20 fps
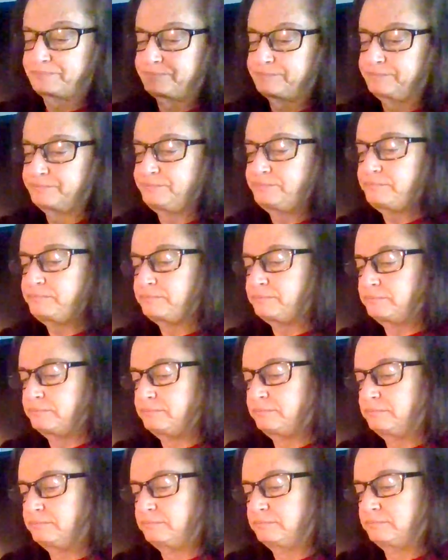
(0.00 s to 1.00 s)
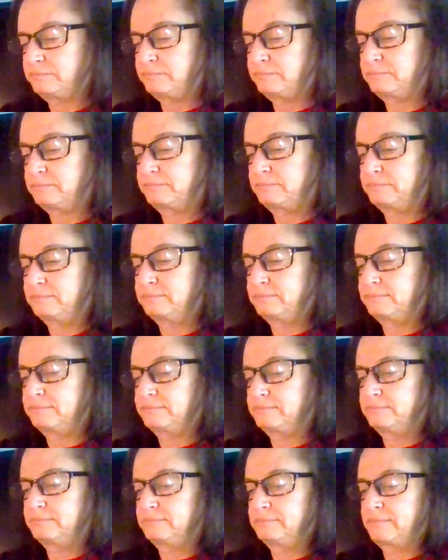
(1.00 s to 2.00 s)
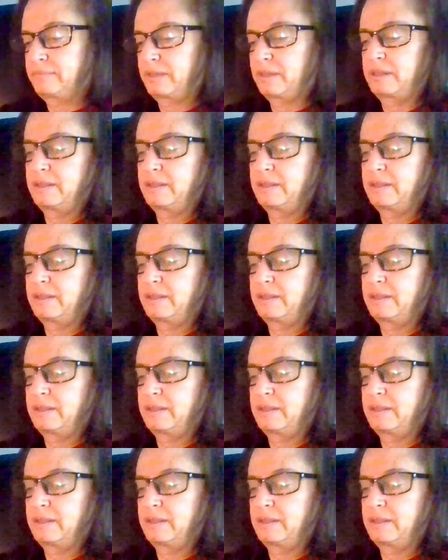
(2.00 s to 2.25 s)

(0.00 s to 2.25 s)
Nobody speaks.